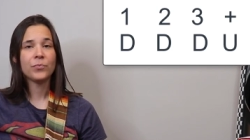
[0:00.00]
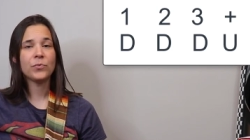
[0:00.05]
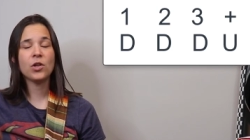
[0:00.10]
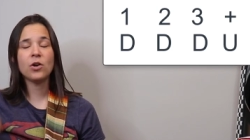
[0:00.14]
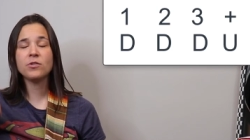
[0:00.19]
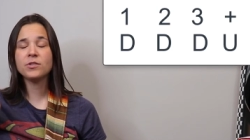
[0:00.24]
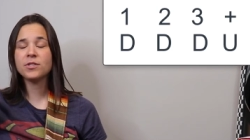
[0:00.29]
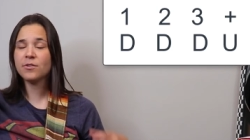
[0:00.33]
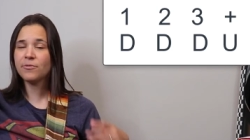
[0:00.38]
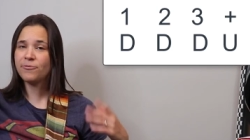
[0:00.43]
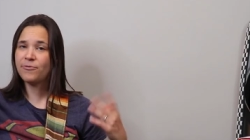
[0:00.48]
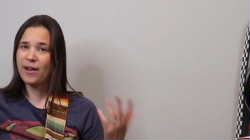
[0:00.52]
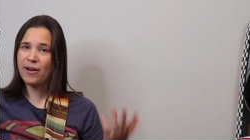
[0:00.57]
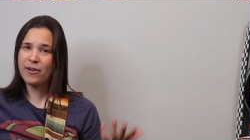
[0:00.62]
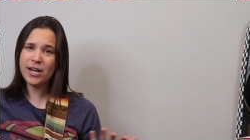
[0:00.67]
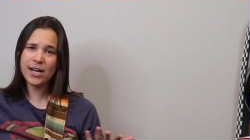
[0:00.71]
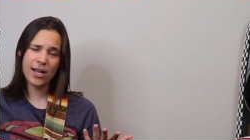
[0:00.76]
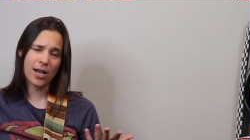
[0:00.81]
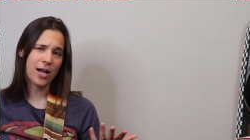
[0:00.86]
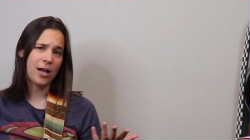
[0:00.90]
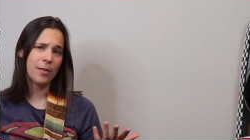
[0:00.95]
Those are
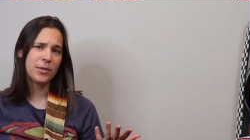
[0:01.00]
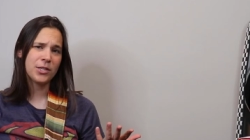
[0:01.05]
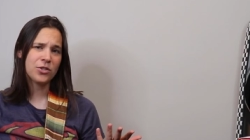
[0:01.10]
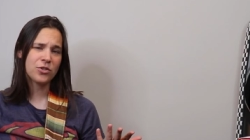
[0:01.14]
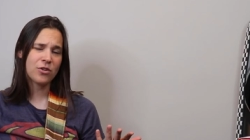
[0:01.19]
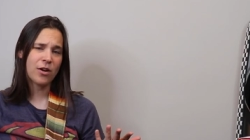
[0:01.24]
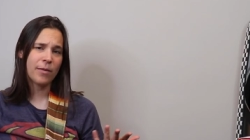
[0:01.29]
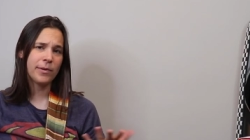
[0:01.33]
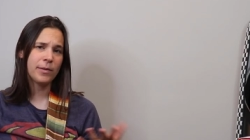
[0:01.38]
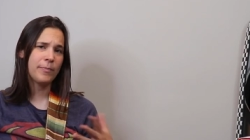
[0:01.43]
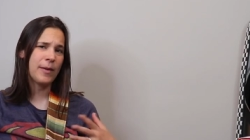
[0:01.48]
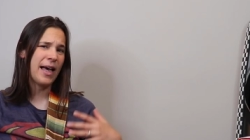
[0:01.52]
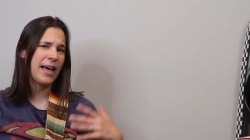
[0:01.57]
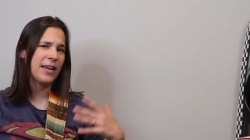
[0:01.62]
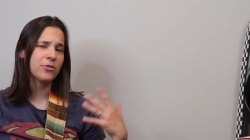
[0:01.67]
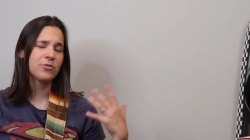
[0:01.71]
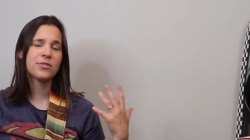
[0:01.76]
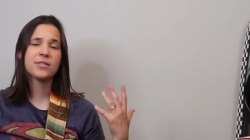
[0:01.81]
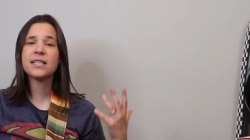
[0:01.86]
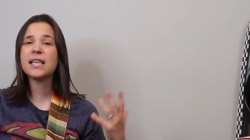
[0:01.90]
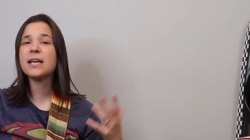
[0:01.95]
very common strumming patterns.